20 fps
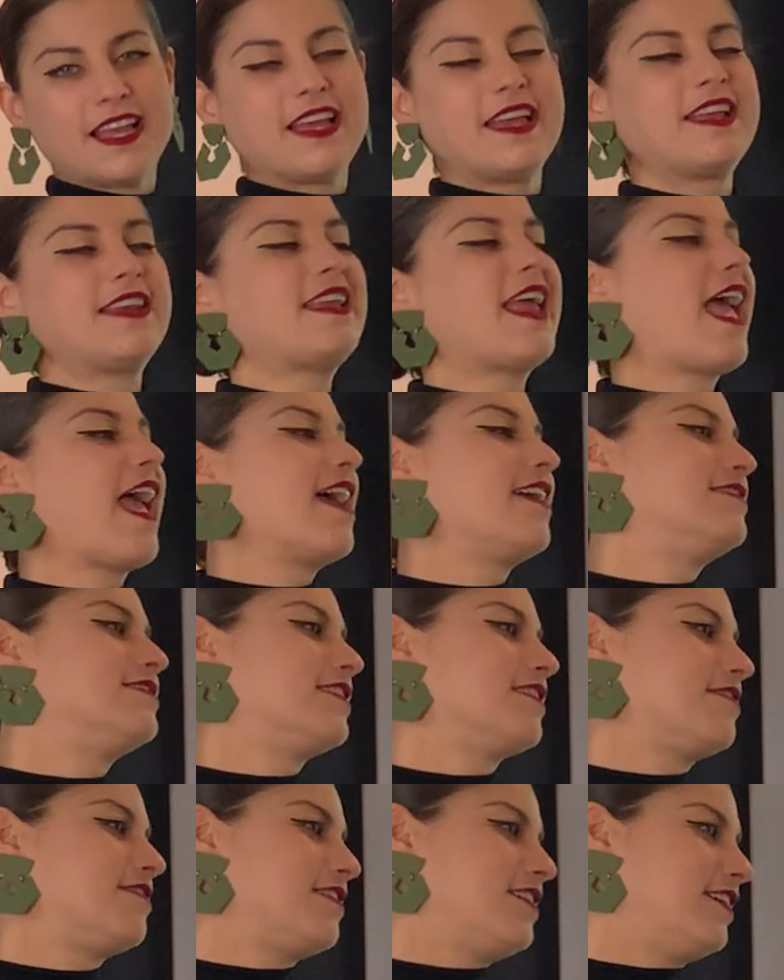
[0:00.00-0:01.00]
And
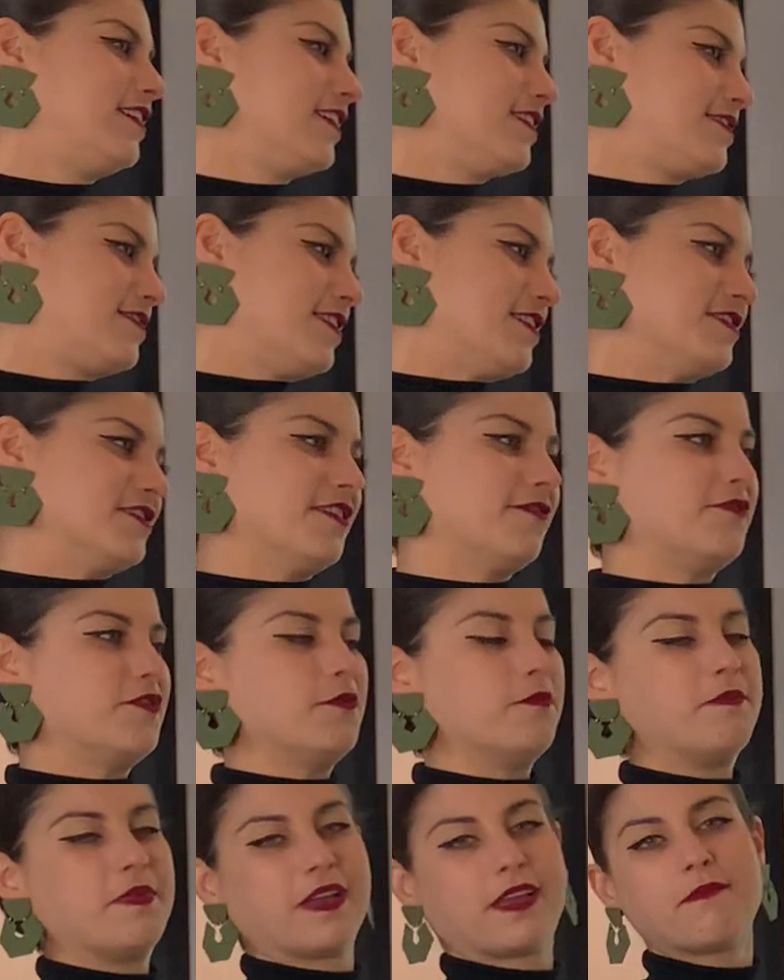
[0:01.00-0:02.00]
Athena says, if
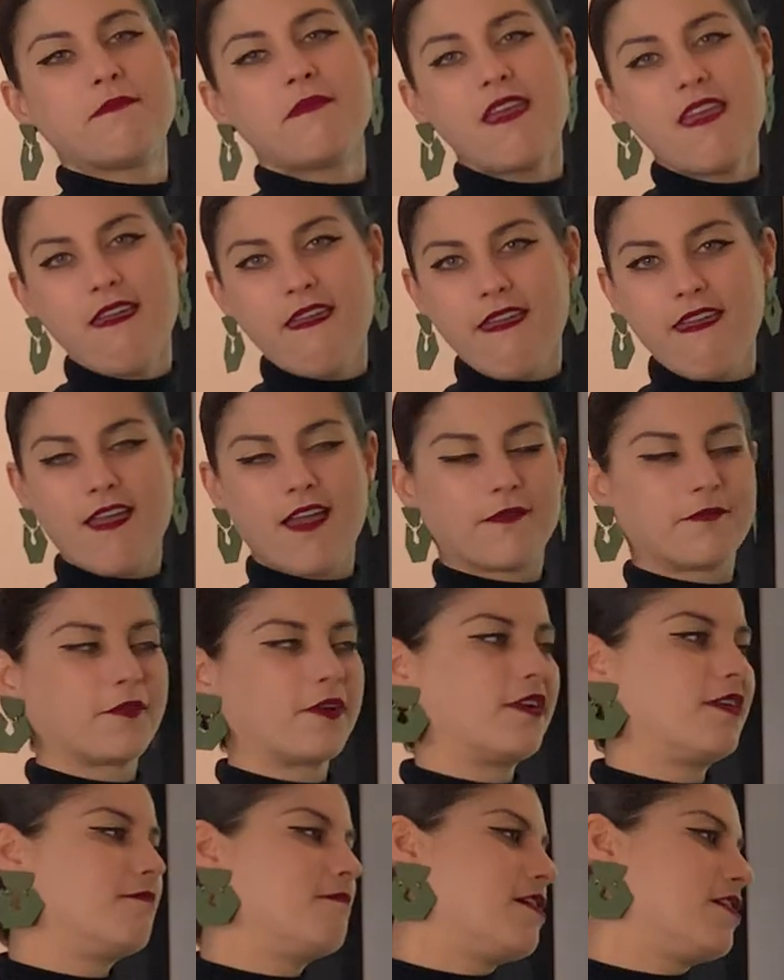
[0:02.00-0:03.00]
you pick me, I'm
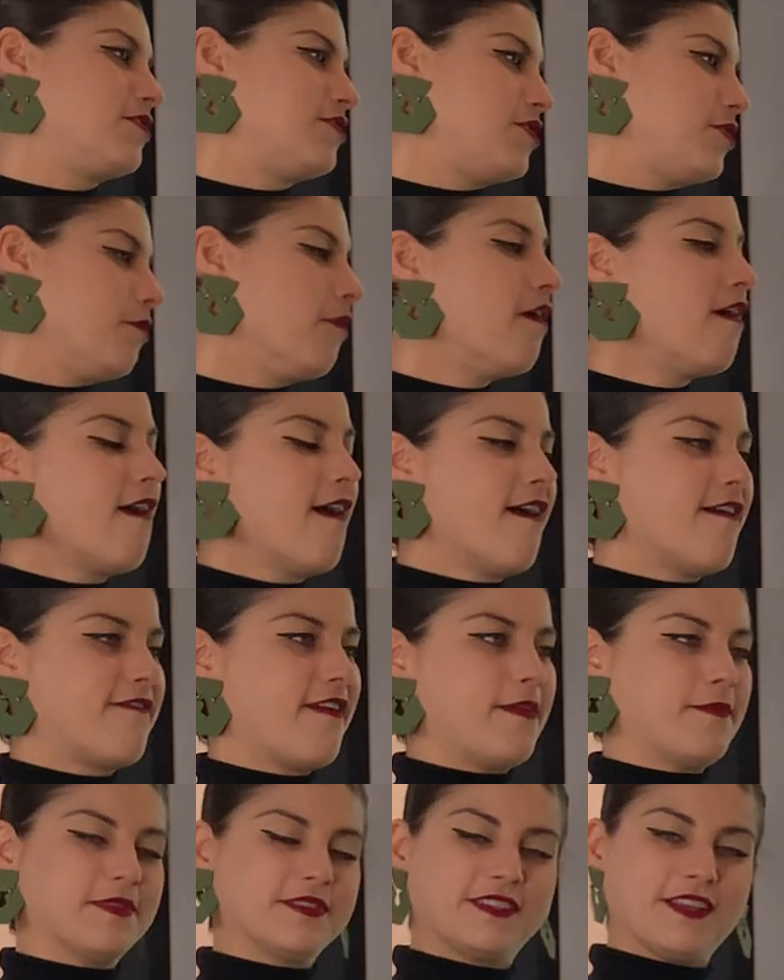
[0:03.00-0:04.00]
going to make you
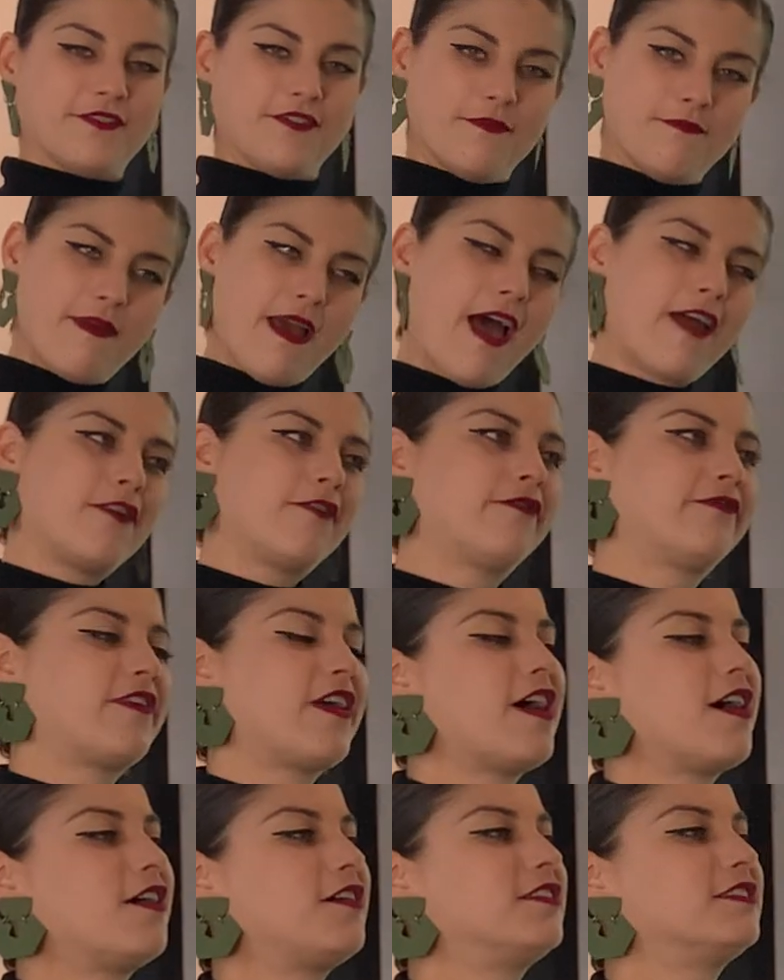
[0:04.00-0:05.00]
famous on the
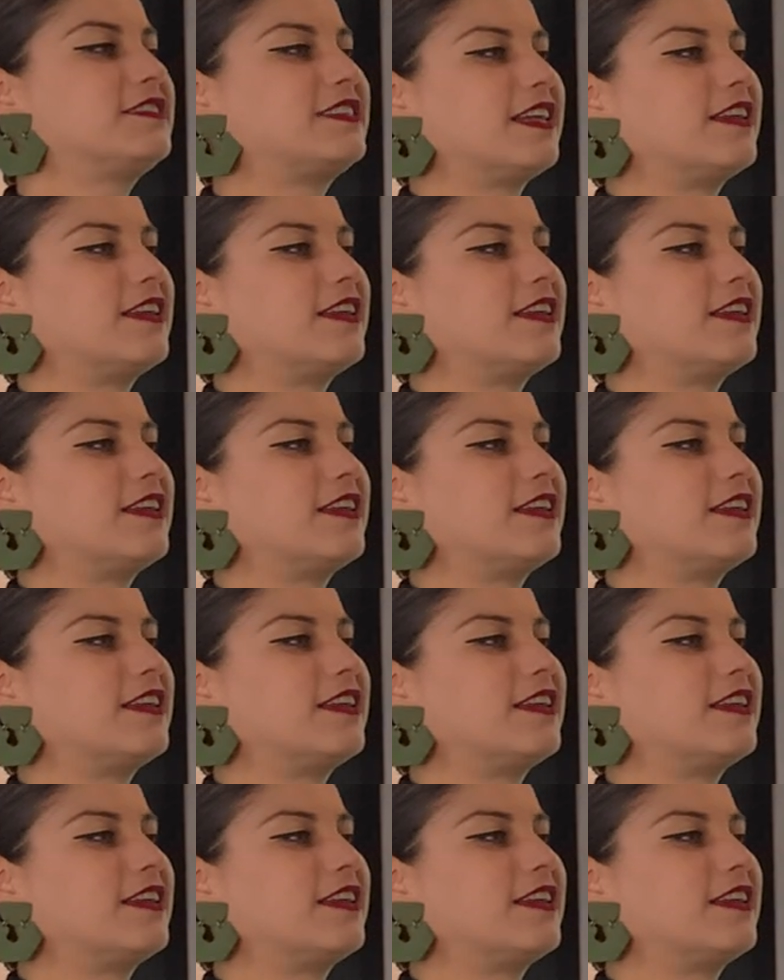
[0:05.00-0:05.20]
battlefield.